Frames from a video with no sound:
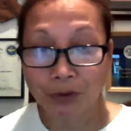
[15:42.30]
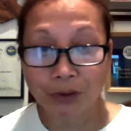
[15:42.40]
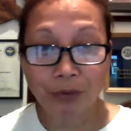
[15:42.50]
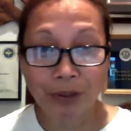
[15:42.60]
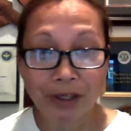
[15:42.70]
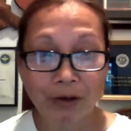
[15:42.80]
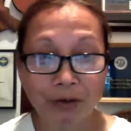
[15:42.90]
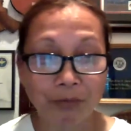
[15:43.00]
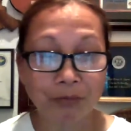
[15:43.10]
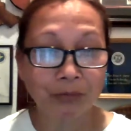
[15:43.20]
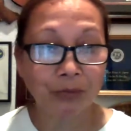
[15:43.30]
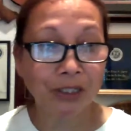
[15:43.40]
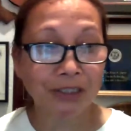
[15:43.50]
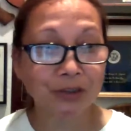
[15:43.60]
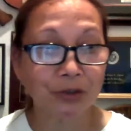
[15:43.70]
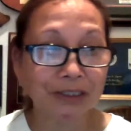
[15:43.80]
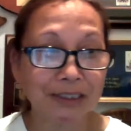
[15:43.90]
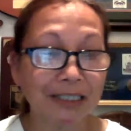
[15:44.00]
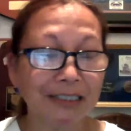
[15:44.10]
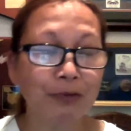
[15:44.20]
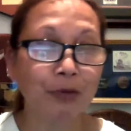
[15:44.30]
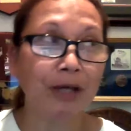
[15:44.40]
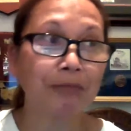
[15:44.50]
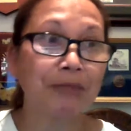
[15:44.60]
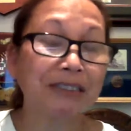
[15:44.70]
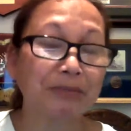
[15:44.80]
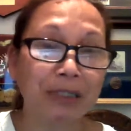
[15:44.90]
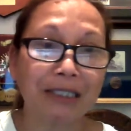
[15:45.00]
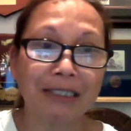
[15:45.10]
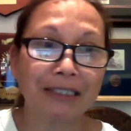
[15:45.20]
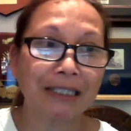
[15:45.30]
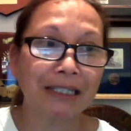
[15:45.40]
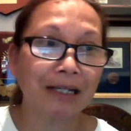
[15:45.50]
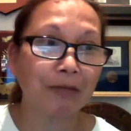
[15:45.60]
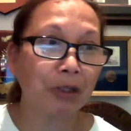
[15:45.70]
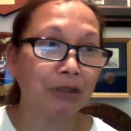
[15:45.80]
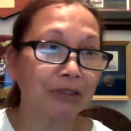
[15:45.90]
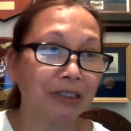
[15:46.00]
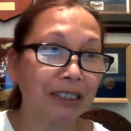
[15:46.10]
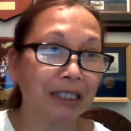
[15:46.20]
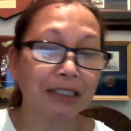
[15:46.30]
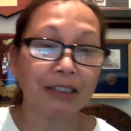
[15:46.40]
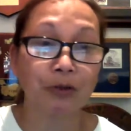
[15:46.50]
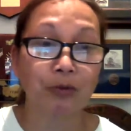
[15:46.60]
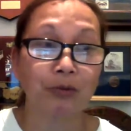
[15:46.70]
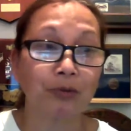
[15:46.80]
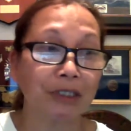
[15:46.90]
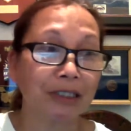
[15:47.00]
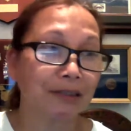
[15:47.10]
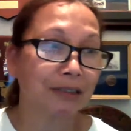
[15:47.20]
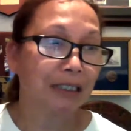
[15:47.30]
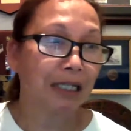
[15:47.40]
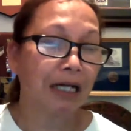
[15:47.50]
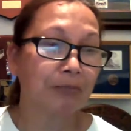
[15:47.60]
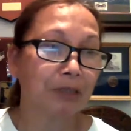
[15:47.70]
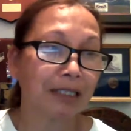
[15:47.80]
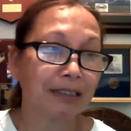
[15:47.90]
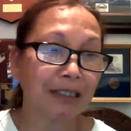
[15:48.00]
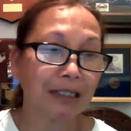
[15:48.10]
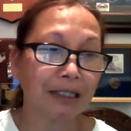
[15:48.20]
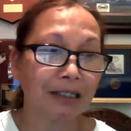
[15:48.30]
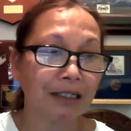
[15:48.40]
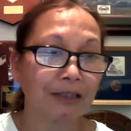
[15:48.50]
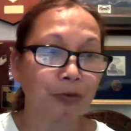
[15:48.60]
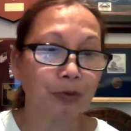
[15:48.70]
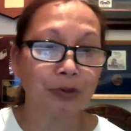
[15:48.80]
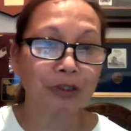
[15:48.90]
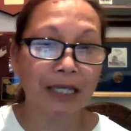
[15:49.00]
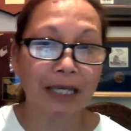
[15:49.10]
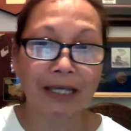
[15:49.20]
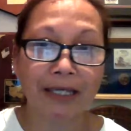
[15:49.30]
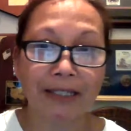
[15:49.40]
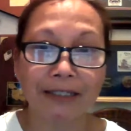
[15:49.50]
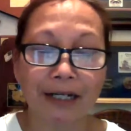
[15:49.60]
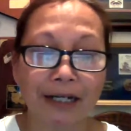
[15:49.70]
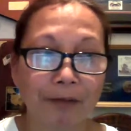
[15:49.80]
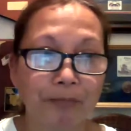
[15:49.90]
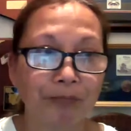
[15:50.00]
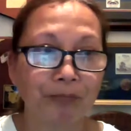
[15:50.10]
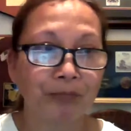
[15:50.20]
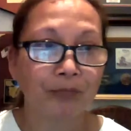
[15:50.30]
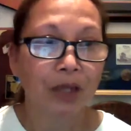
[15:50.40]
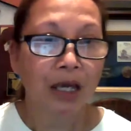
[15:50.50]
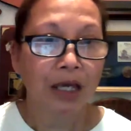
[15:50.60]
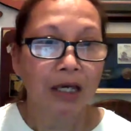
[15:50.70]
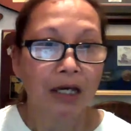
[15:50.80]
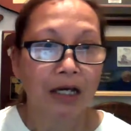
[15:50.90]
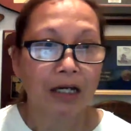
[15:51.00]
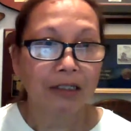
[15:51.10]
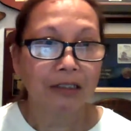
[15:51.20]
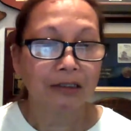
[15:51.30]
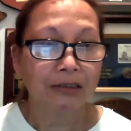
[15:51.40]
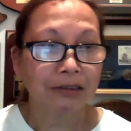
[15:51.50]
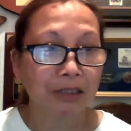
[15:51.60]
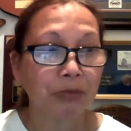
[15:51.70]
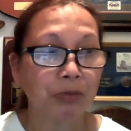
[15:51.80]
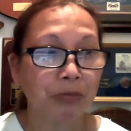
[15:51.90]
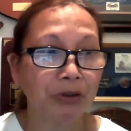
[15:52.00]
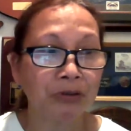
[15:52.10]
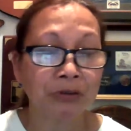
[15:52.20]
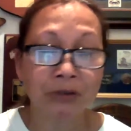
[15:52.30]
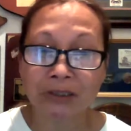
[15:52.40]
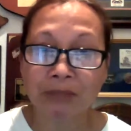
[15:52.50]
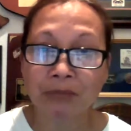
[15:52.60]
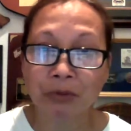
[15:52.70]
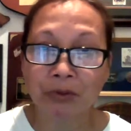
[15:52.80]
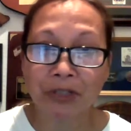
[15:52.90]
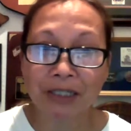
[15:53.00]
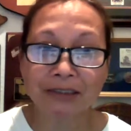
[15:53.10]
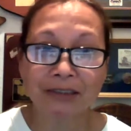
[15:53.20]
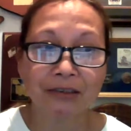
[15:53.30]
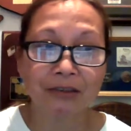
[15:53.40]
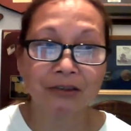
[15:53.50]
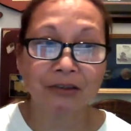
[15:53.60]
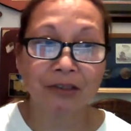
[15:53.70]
on the way home, we got so excited. We have this meeting thing about the corona update at work, and uh, some of you guys